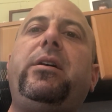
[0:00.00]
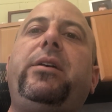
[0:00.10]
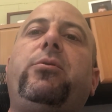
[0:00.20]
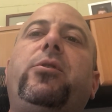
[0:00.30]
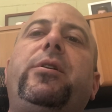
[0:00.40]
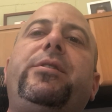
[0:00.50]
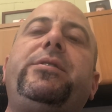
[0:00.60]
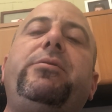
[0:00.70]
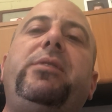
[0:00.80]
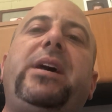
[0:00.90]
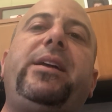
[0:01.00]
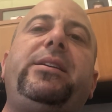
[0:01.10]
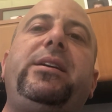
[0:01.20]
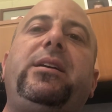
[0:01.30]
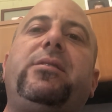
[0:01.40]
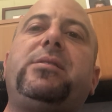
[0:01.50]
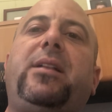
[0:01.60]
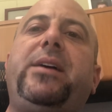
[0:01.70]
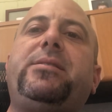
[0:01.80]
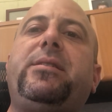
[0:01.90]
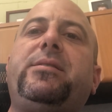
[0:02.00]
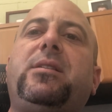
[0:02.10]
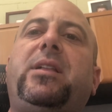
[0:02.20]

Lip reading: in order to get a dealer's license.